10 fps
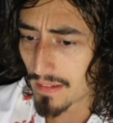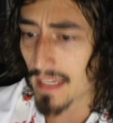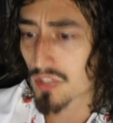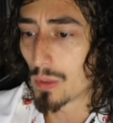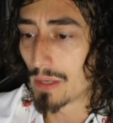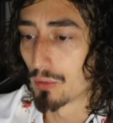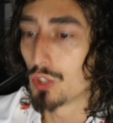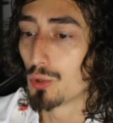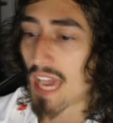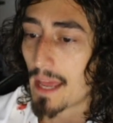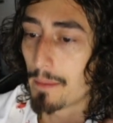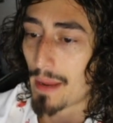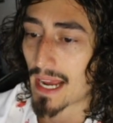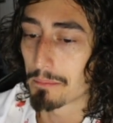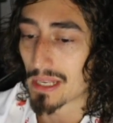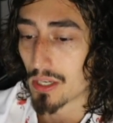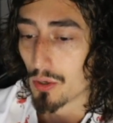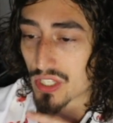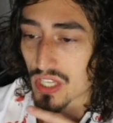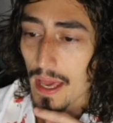Next, we reduce add back
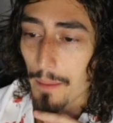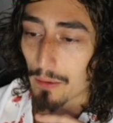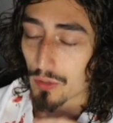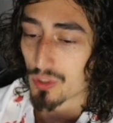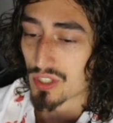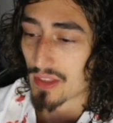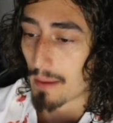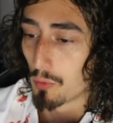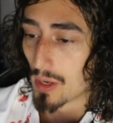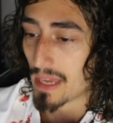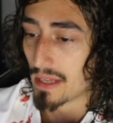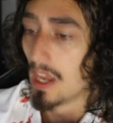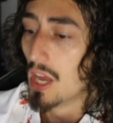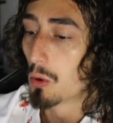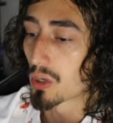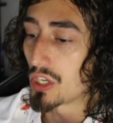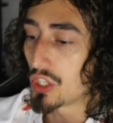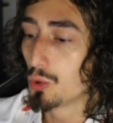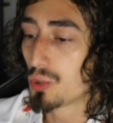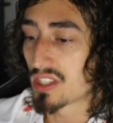Meteonis by reducing that Moy Beta. We're going to
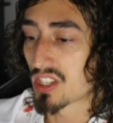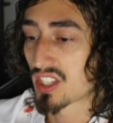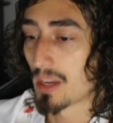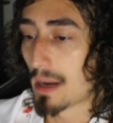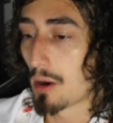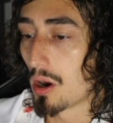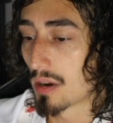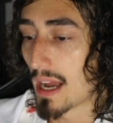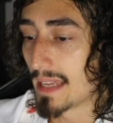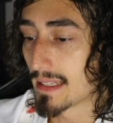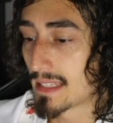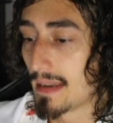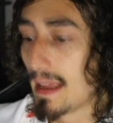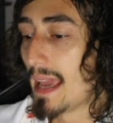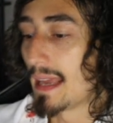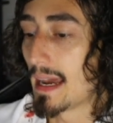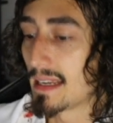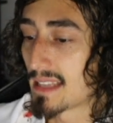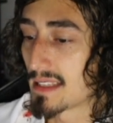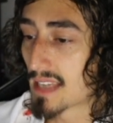use it to summon out our Ida 10, and
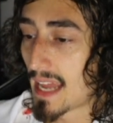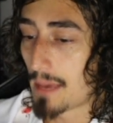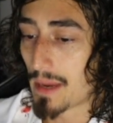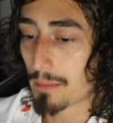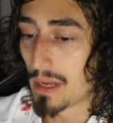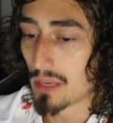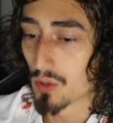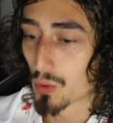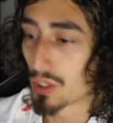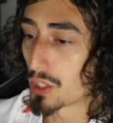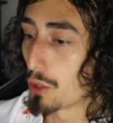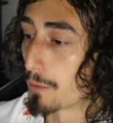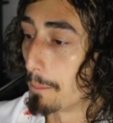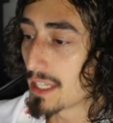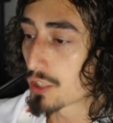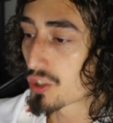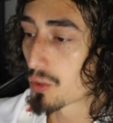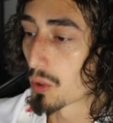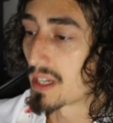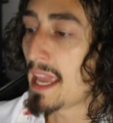Ida 10 is going to add back Meteonis. We're going to go for Beatrice,
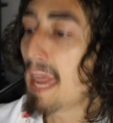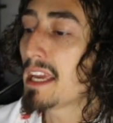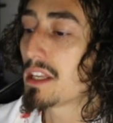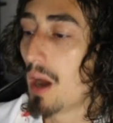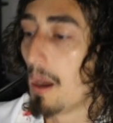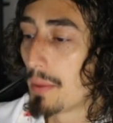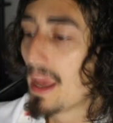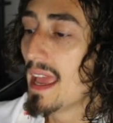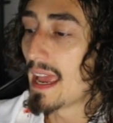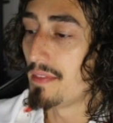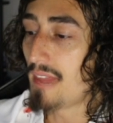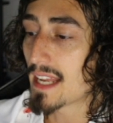and we're going to take a dump, and